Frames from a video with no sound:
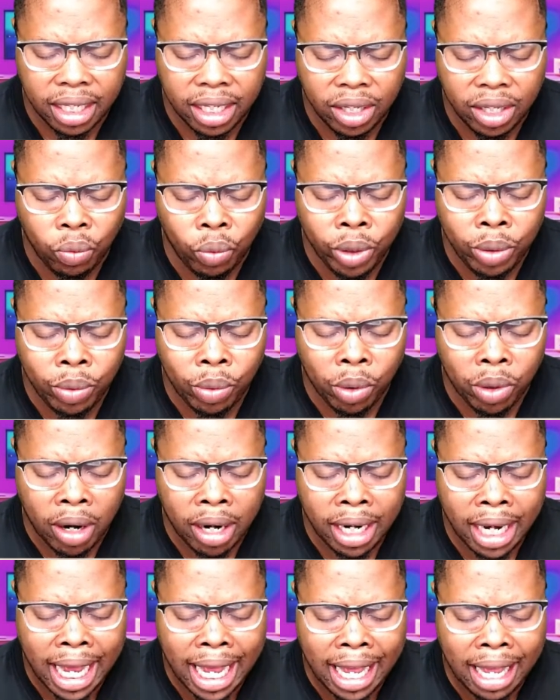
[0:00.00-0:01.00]
We want our
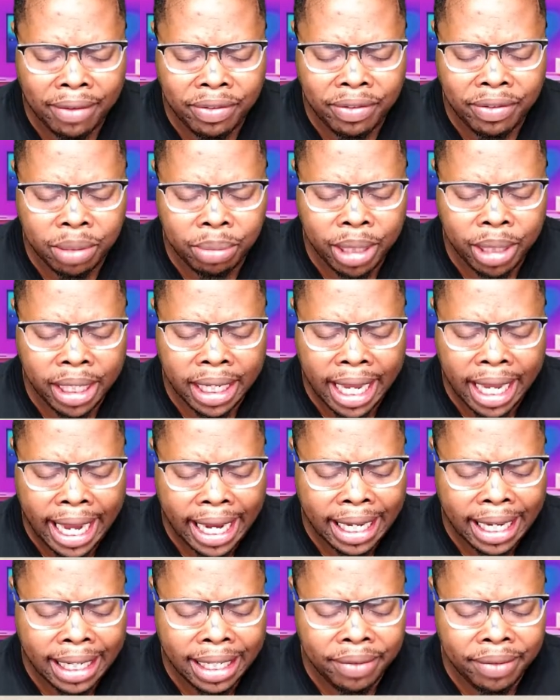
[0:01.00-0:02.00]
lives to be a
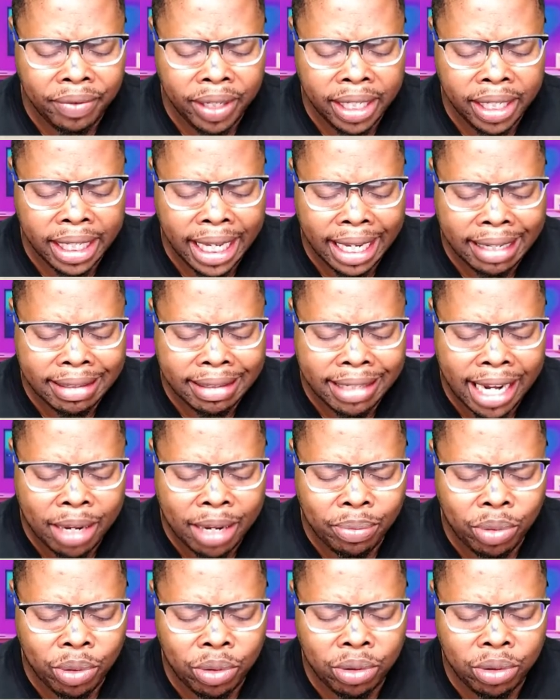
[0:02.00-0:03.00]
living
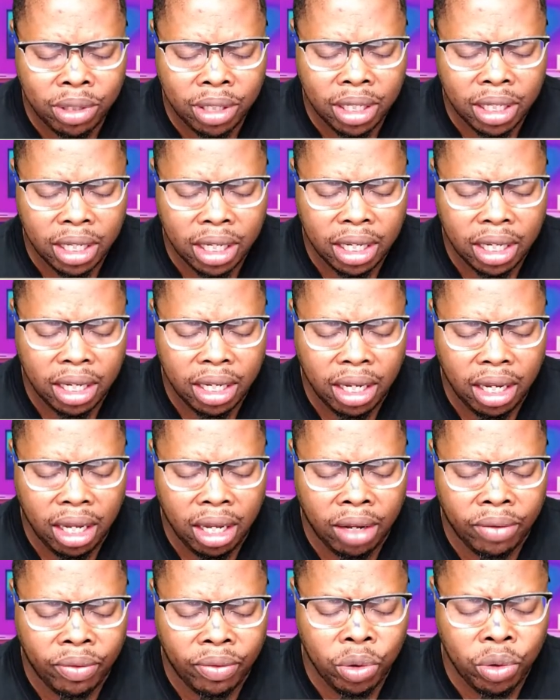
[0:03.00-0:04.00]
example
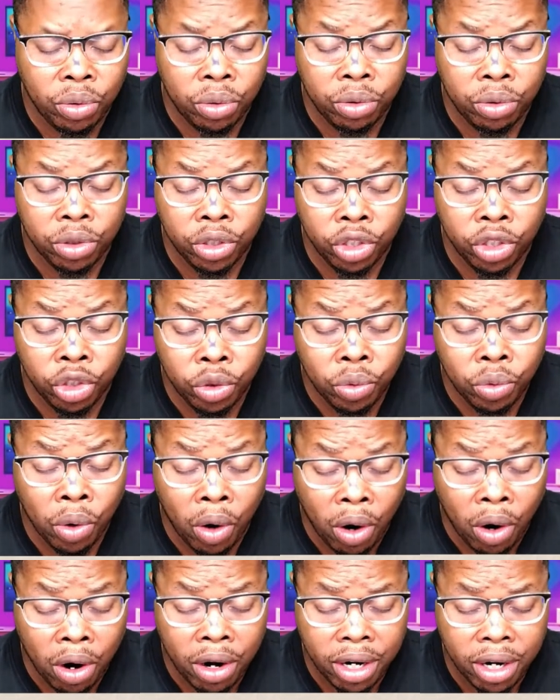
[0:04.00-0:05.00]
of who you
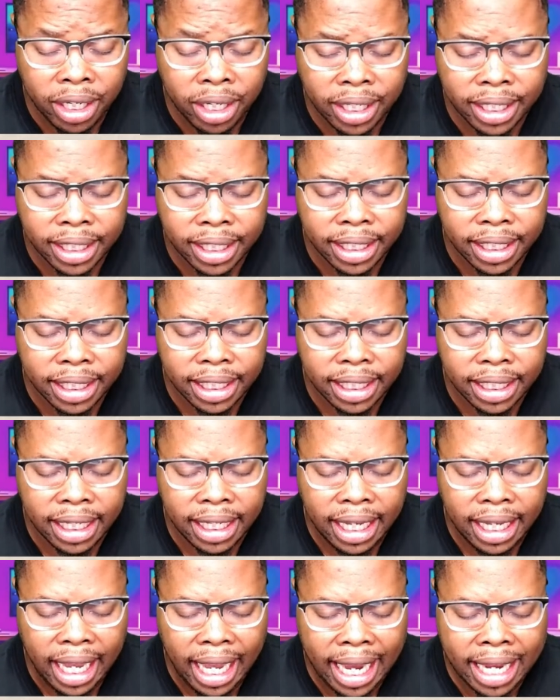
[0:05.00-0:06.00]
are,
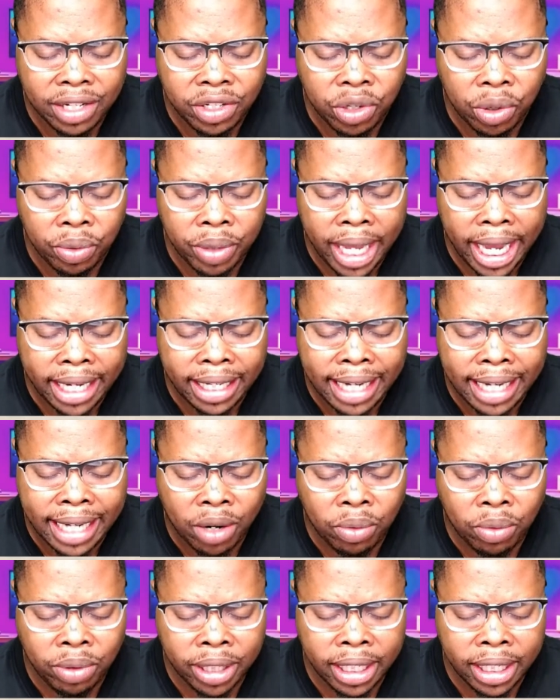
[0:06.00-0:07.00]
and so that not
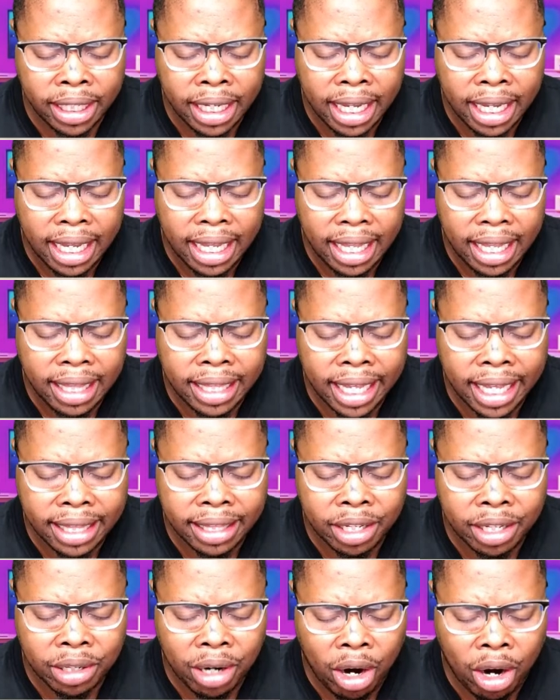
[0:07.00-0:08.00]
only that
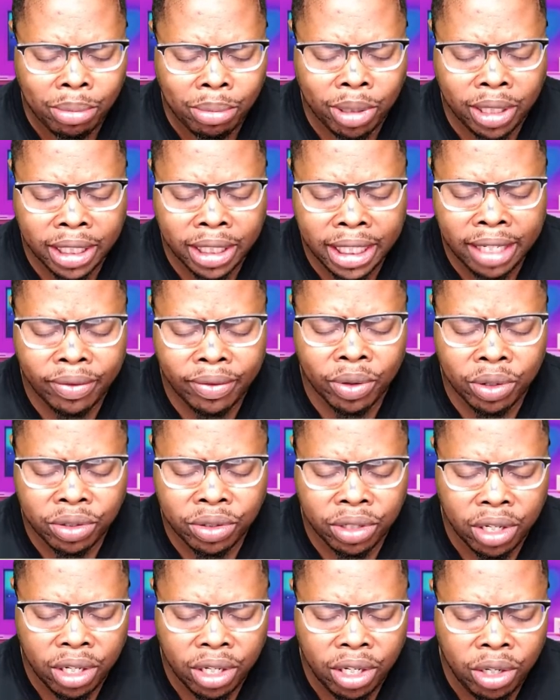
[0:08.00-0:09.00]
there are
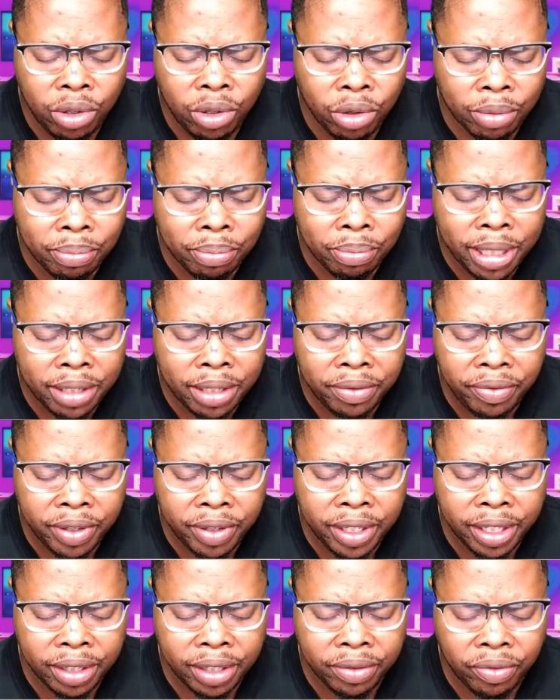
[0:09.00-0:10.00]
believers who are
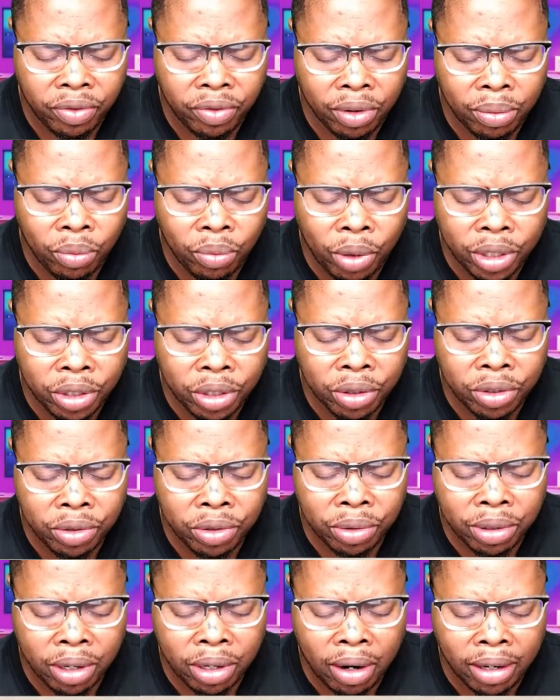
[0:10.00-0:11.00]
benefiting from what you're
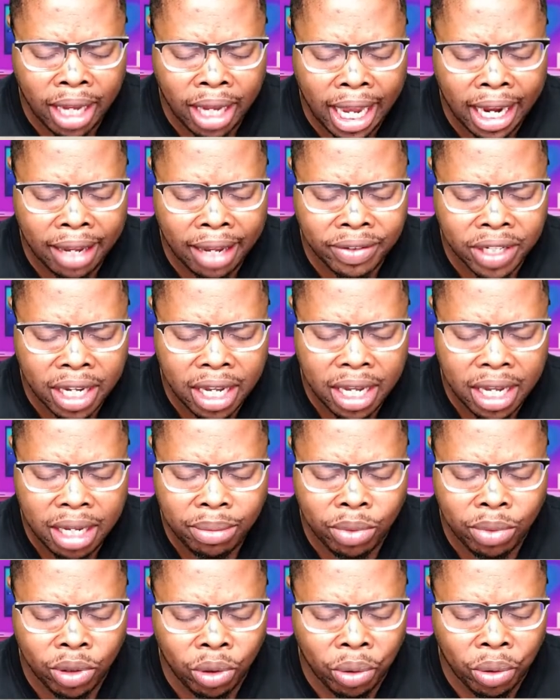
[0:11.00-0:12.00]
doing in our lives,
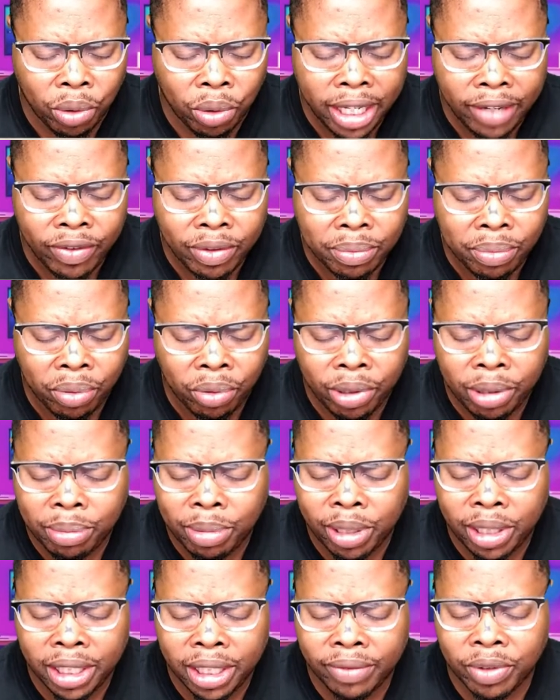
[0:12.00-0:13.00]
but Lord, even
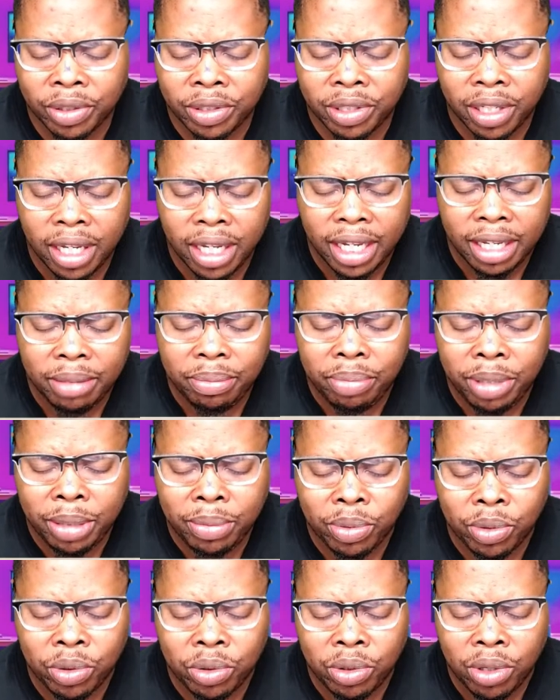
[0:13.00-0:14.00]
pre-believers,
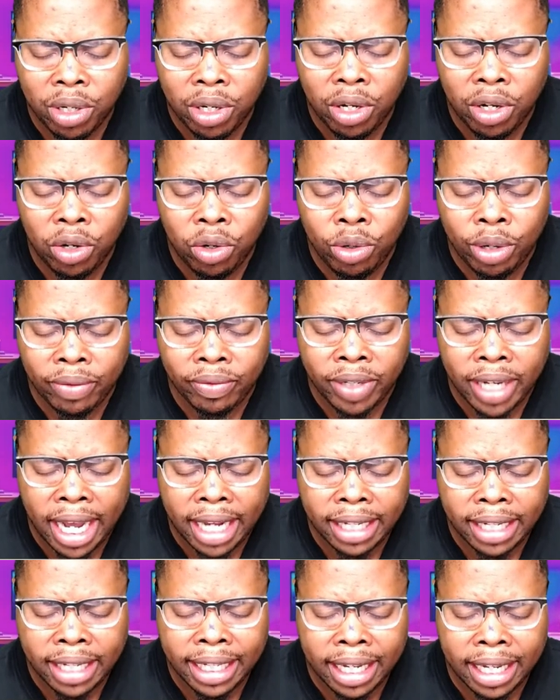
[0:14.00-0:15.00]
people who have
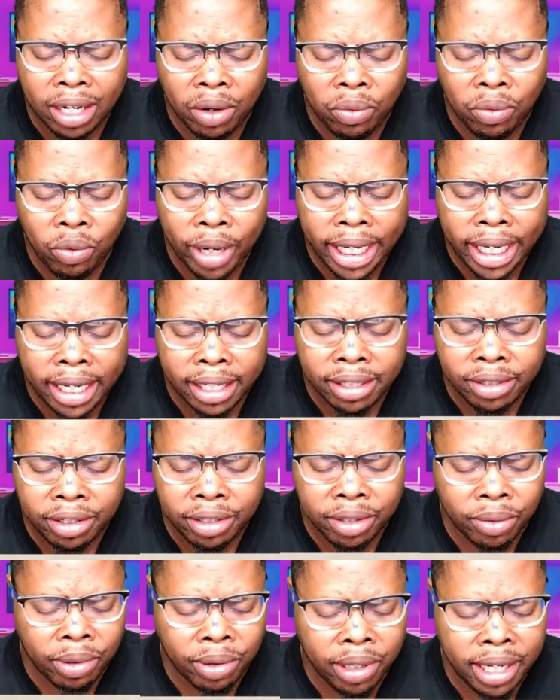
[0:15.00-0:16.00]
not yet awakened to
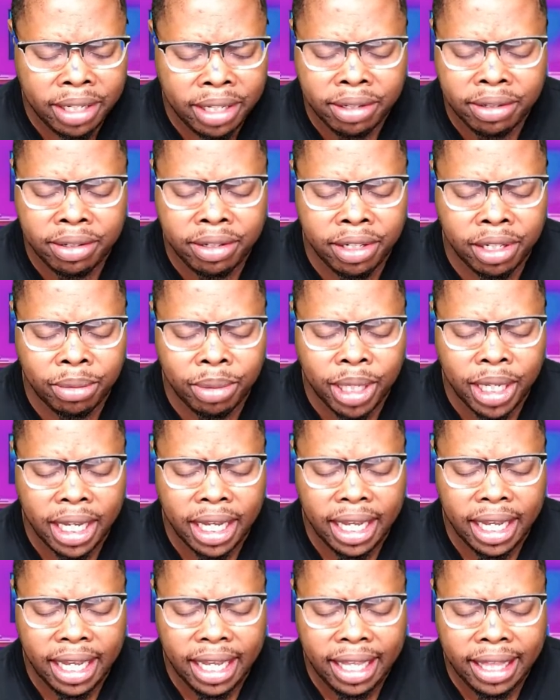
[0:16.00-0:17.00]
the relationship
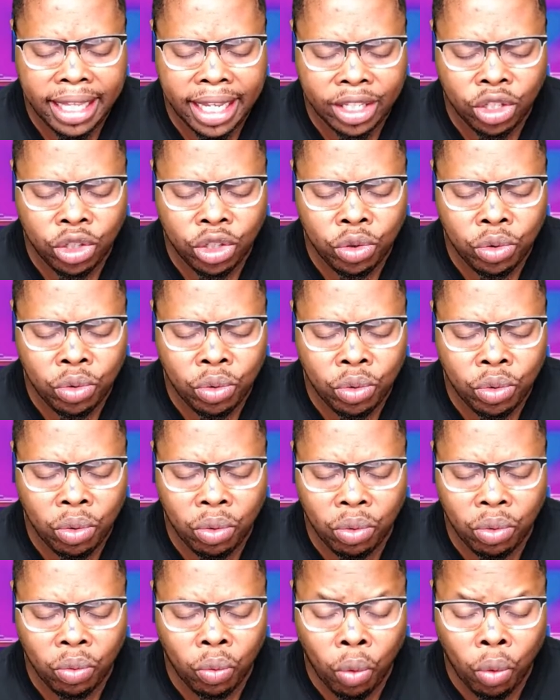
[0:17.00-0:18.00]
that you
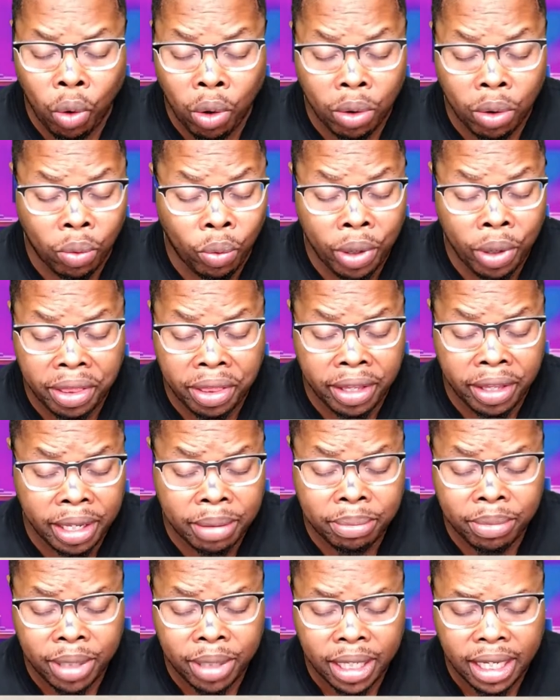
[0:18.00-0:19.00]
want with
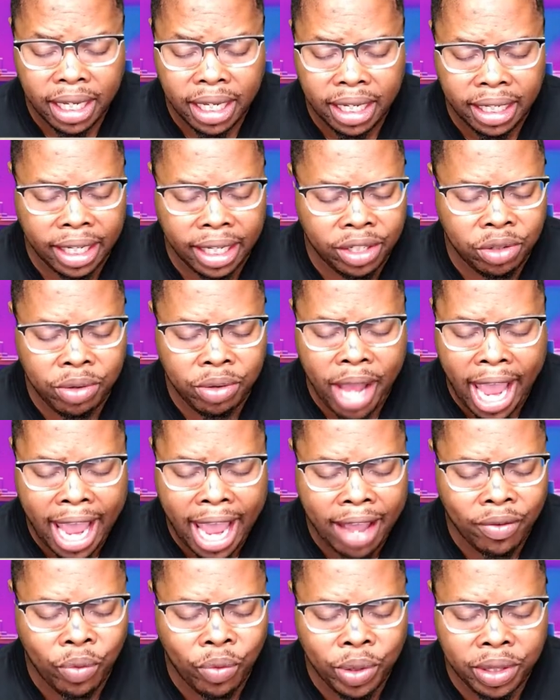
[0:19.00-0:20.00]
them, that you
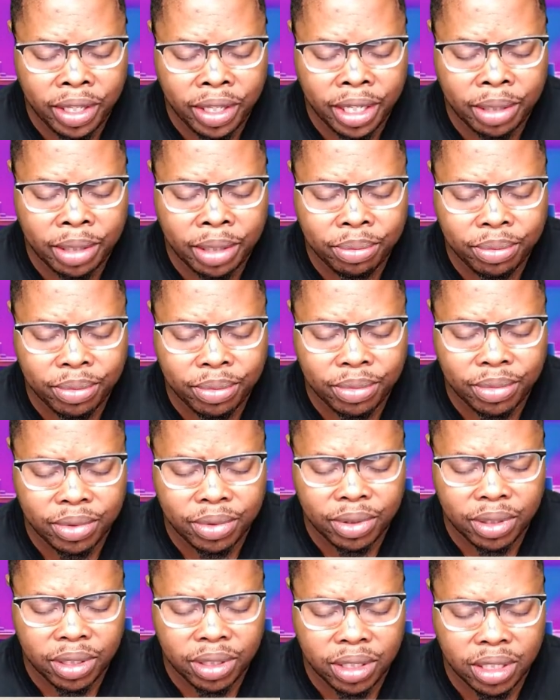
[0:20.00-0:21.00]
have with them.
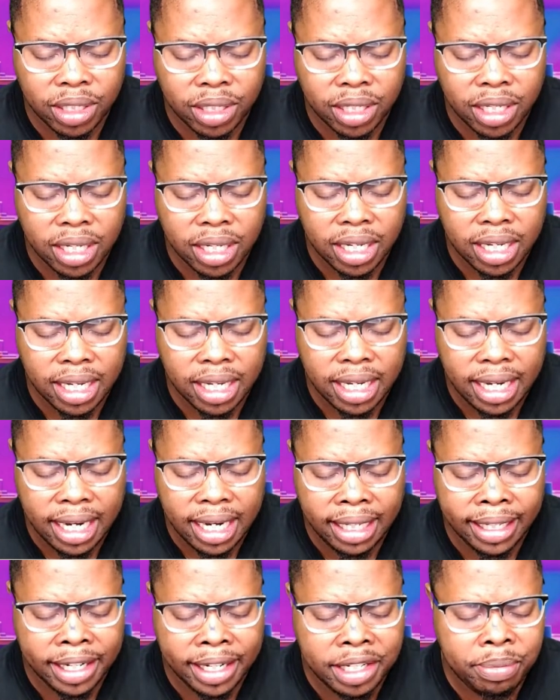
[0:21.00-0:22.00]

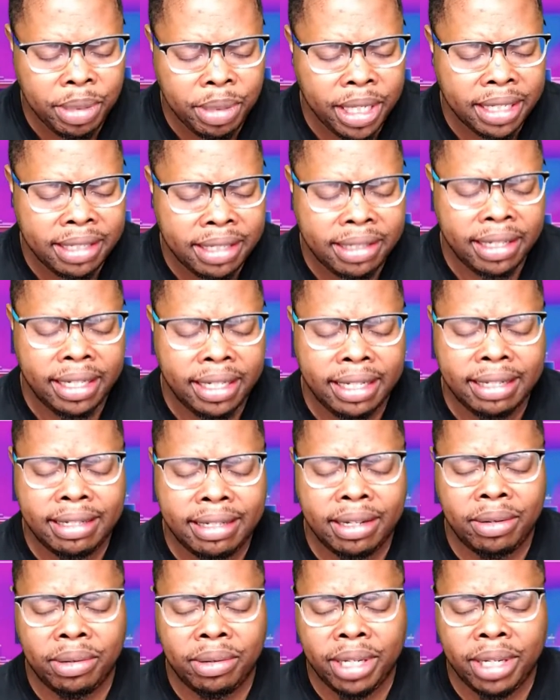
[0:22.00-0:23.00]
Let us be a city
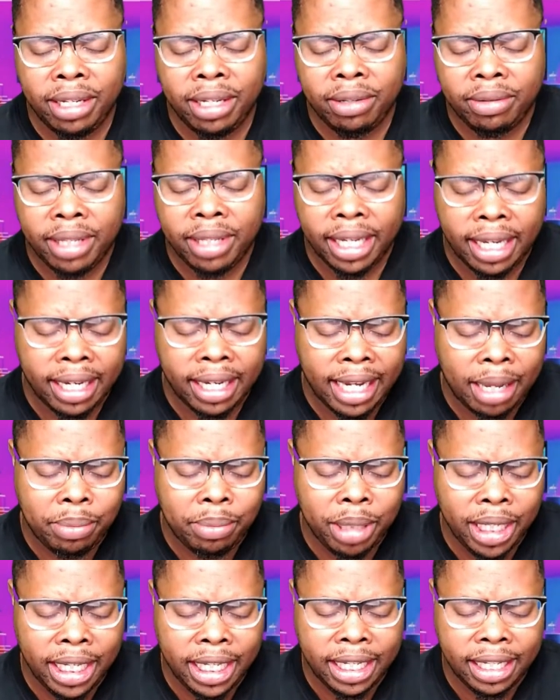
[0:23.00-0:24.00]
set on a hill that cannot
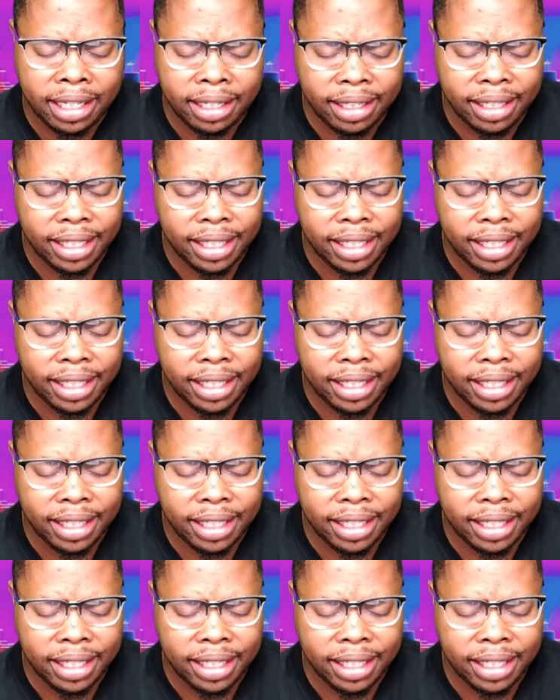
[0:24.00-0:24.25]
be hid.